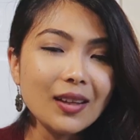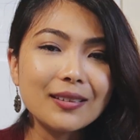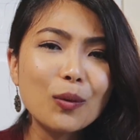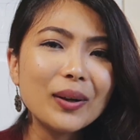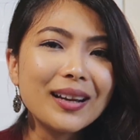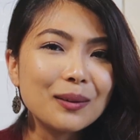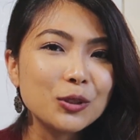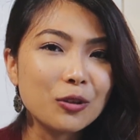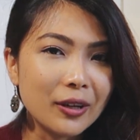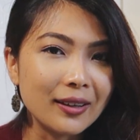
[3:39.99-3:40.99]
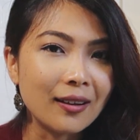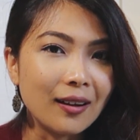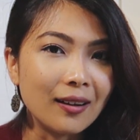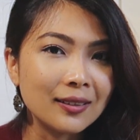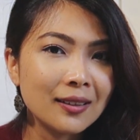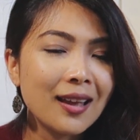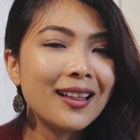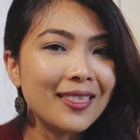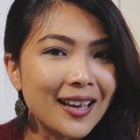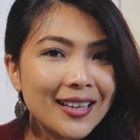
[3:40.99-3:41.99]
Now, when it comes to credit card,
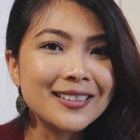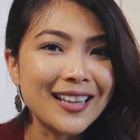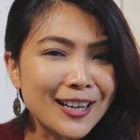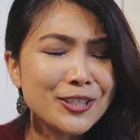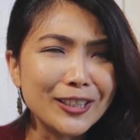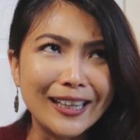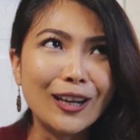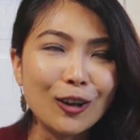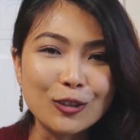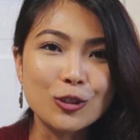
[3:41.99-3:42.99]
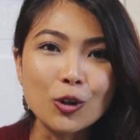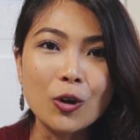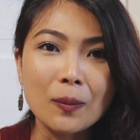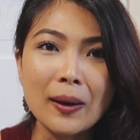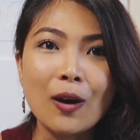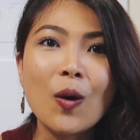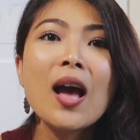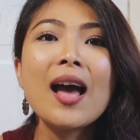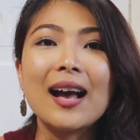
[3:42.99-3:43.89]
there is actually a lot to talk about.